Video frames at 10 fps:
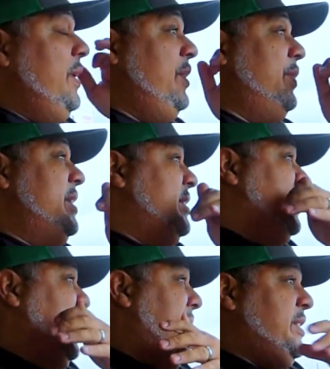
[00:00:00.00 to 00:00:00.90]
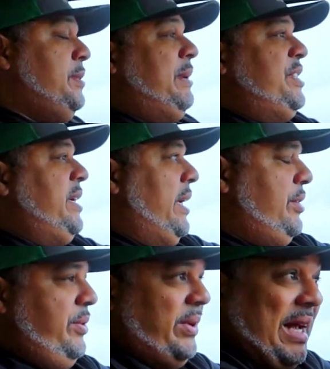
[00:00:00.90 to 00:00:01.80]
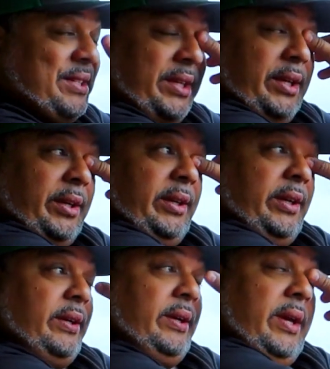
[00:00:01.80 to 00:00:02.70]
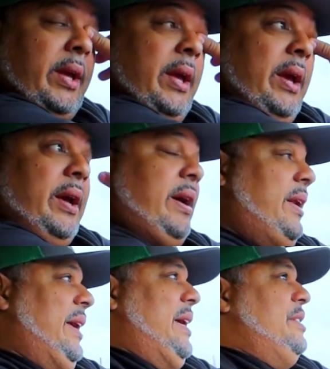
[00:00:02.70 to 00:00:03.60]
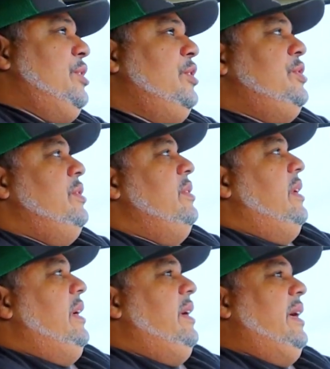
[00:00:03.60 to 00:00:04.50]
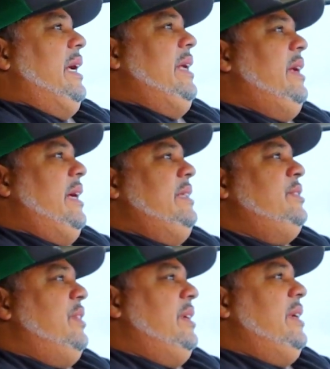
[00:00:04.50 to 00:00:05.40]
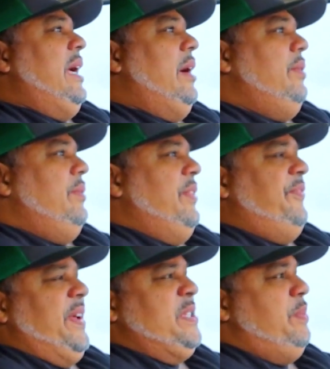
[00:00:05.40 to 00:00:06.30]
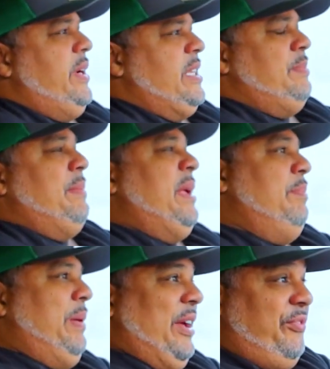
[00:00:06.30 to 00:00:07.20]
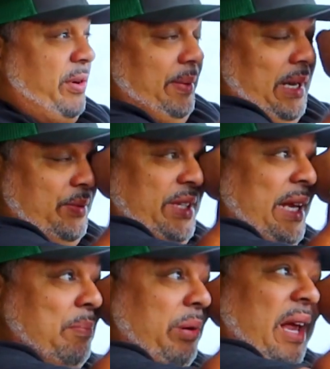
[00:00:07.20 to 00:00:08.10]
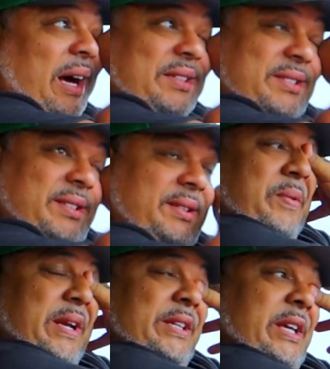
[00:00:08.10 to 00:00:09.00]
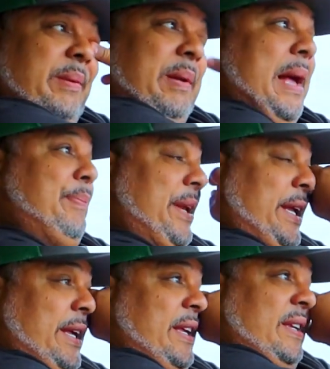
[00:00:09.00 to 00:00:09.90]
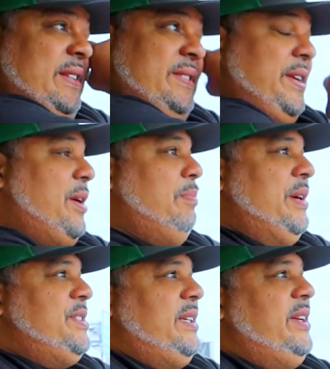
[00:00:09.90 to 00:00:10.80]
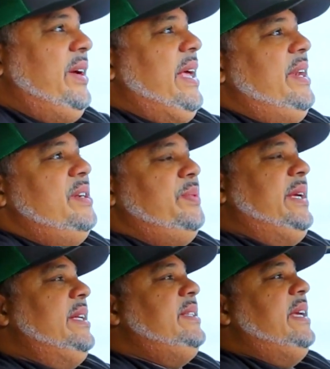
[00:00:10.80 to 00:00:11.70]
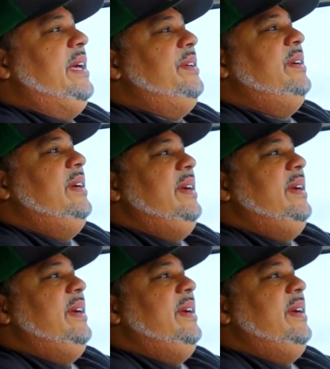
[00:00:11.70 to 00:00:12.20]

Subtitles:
One of the reasons I got into my channel, you were asking earlier, like I told you, I started out with Facebook as my main platform, and I was getting blocked. But what ended up happening is, you know, a bunch of little haters would get together